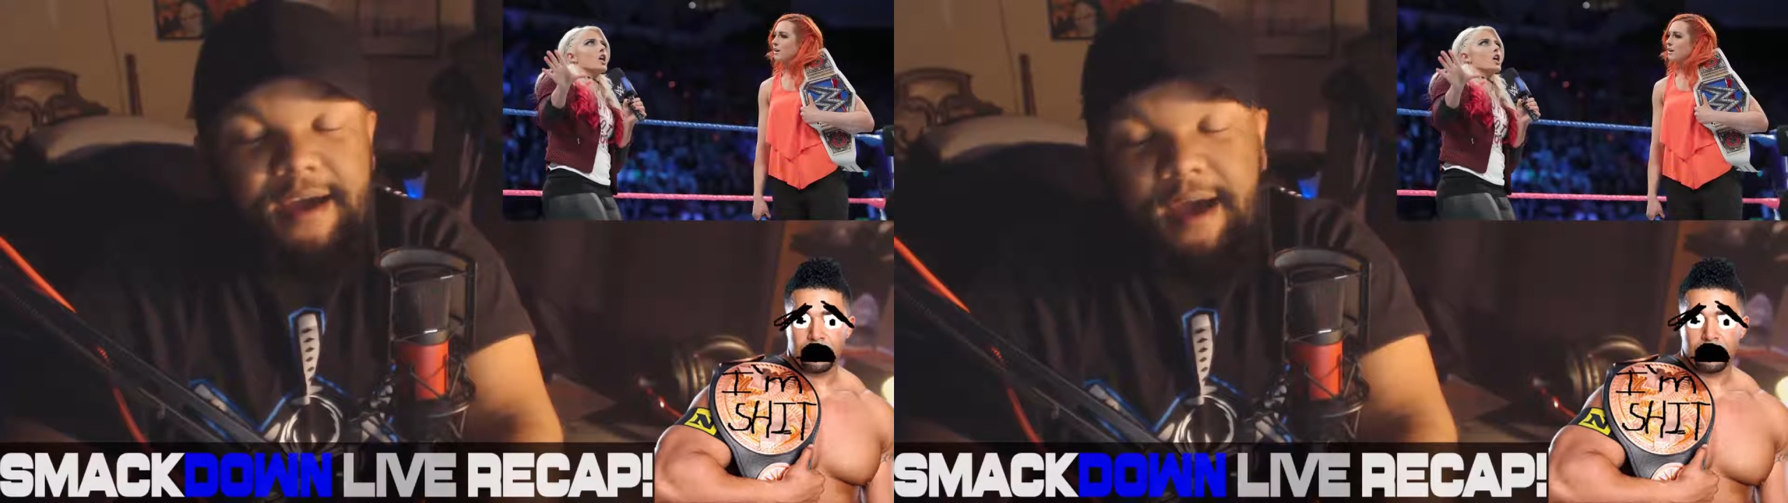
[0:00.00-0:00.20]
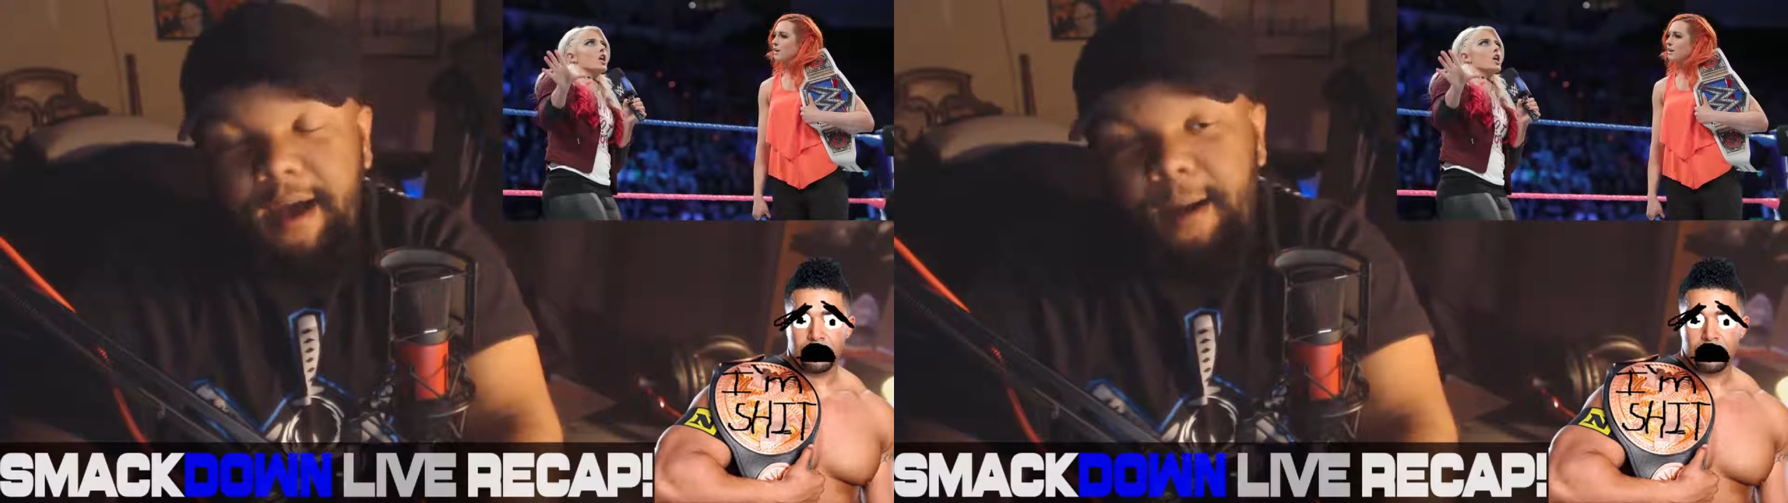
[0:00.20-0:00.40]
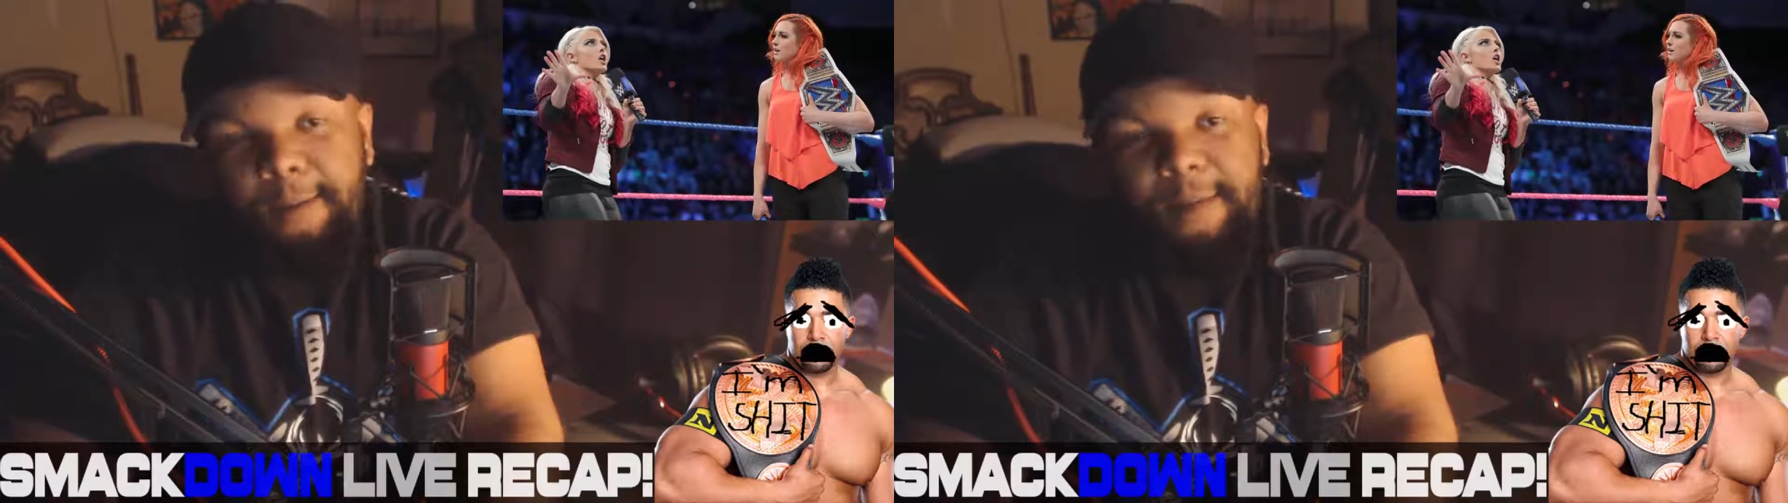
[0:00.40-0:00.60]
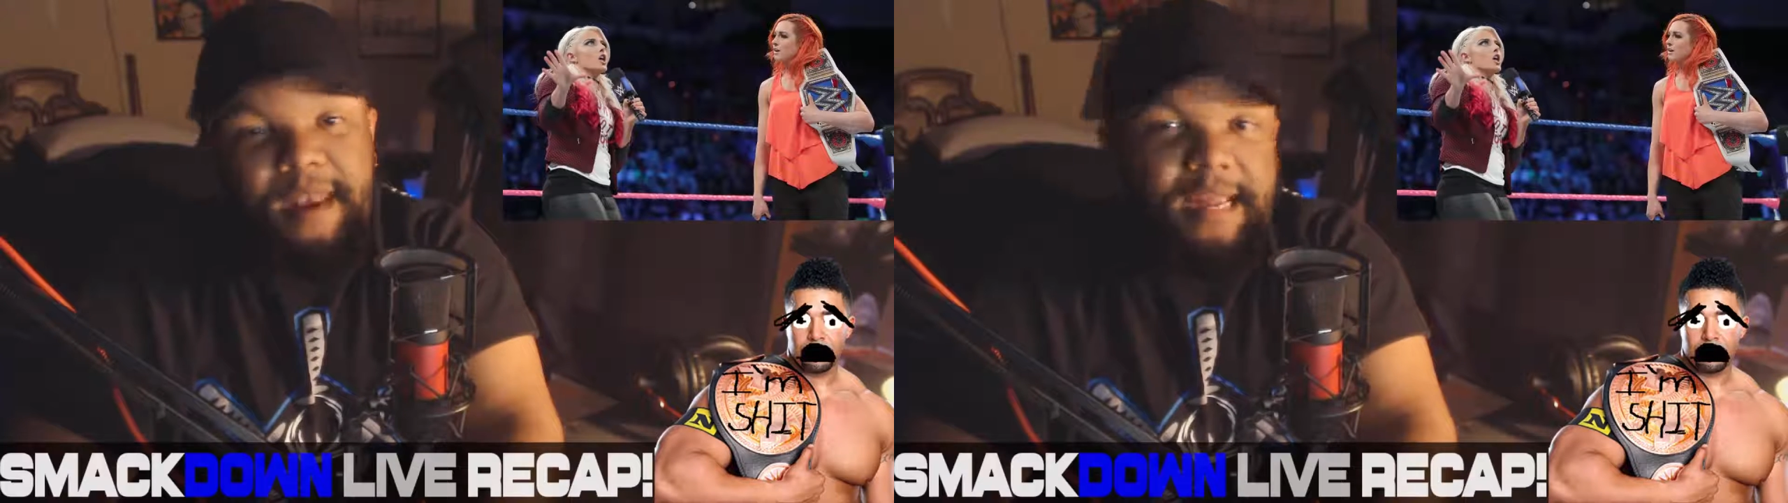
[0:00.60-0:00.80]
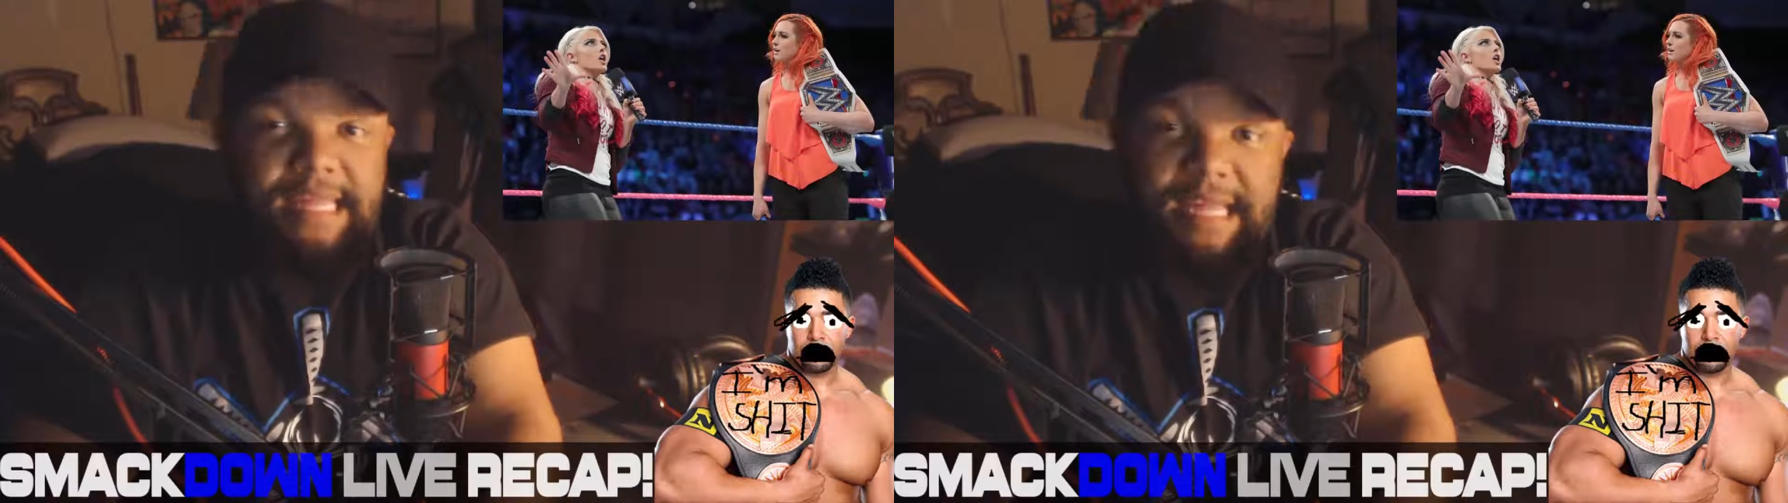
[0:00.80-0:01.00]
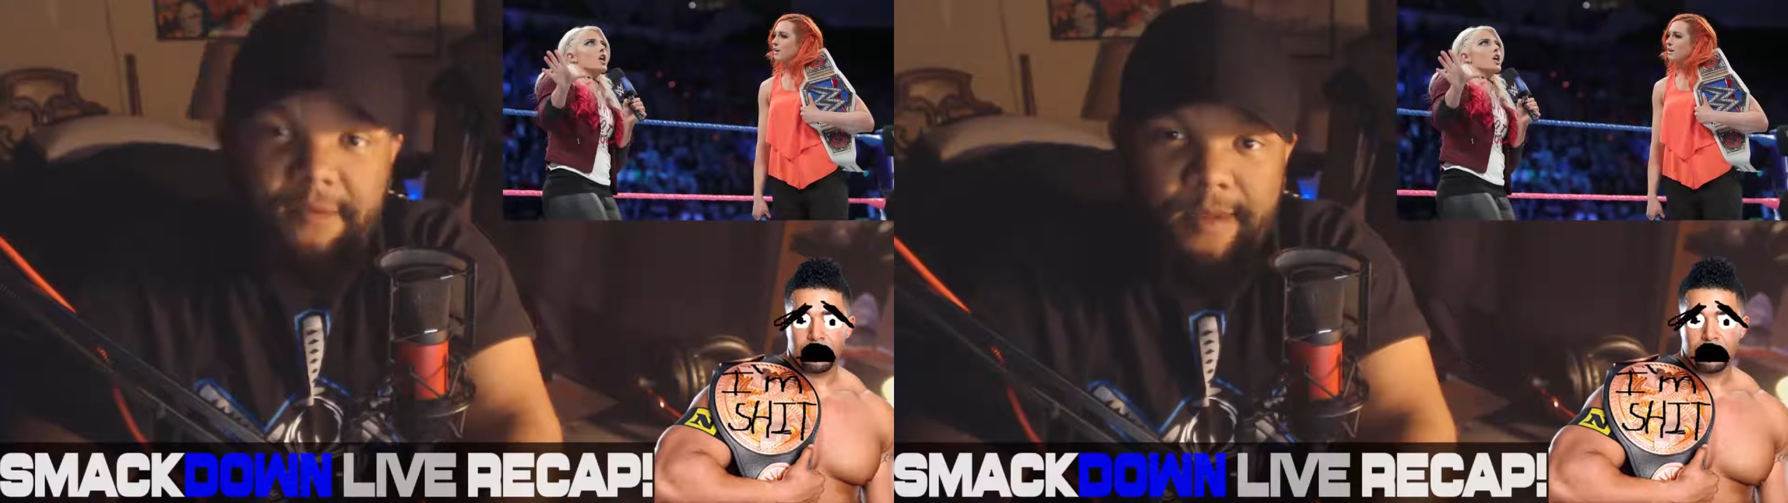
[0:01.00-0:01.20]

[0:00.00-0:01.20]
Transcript: And I can't